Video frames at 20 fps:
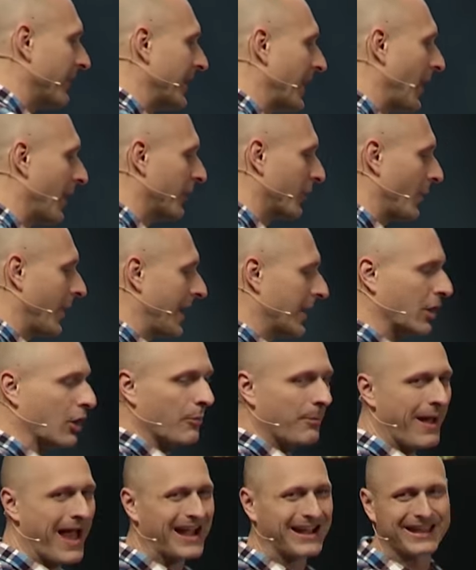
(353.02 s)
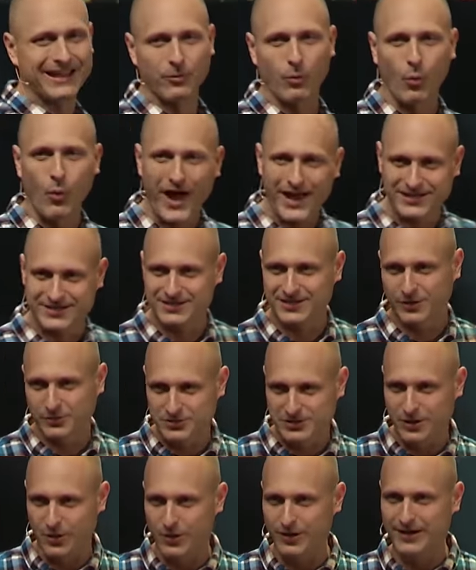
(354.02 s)
the other way. I go back west. I was
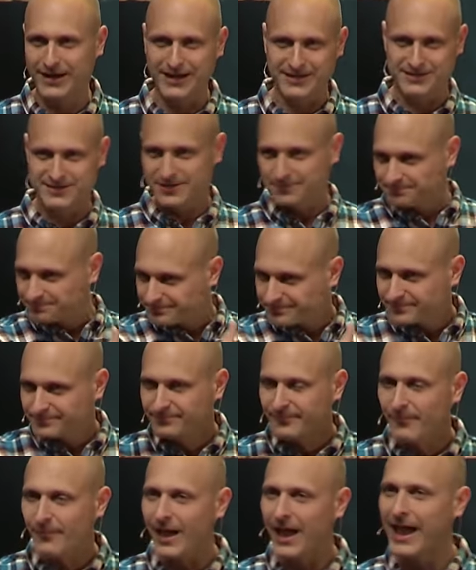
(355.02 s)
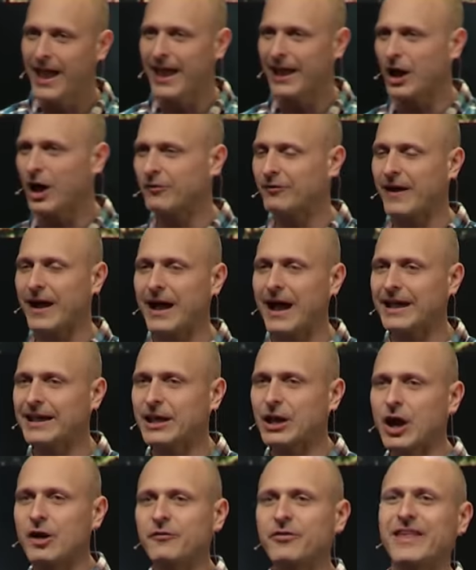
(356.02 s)
going east. I head off. I, I get
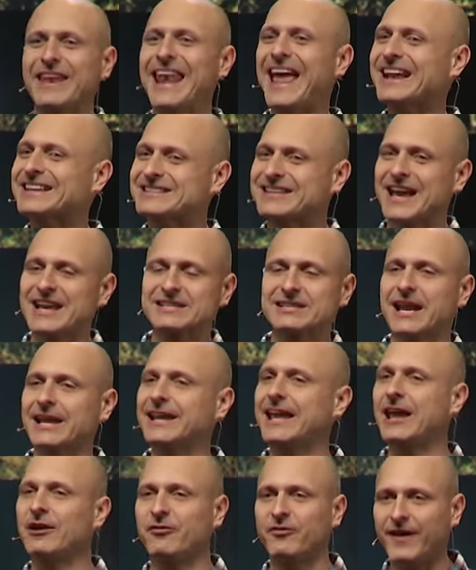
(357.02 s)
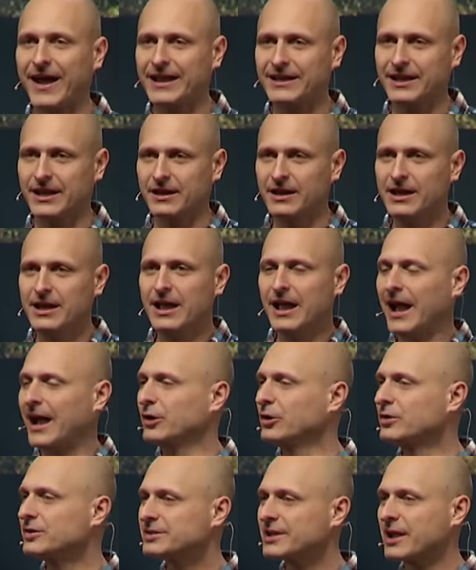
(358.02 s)
off the next exit. I can't find it. I
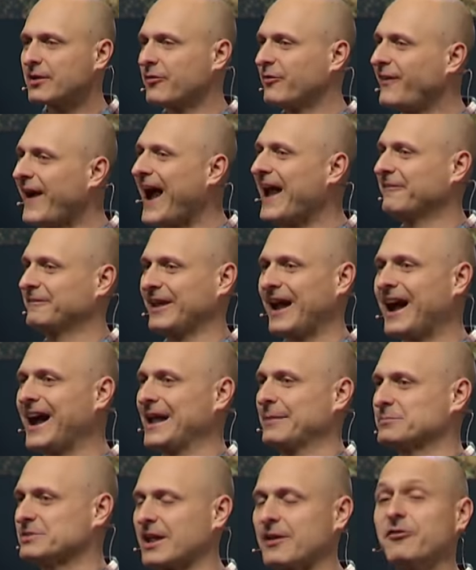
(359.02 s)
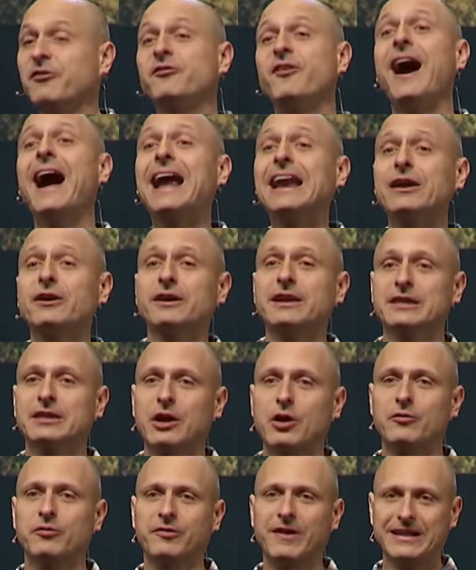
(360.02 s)
do this like five times. I finally,
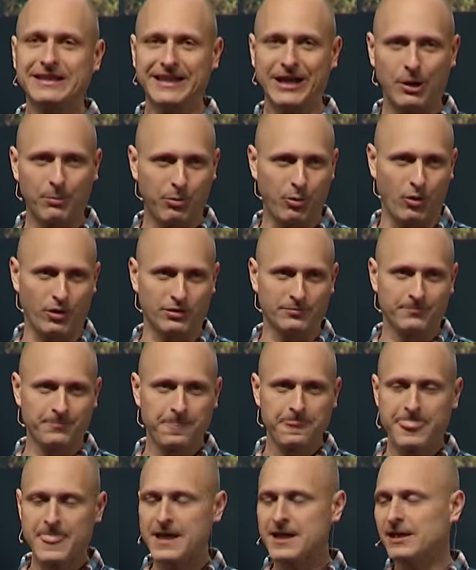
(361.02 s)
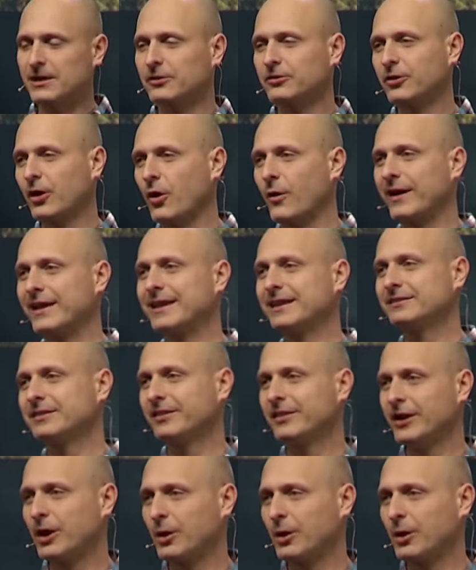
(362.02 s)
though, find the airport. So I get to the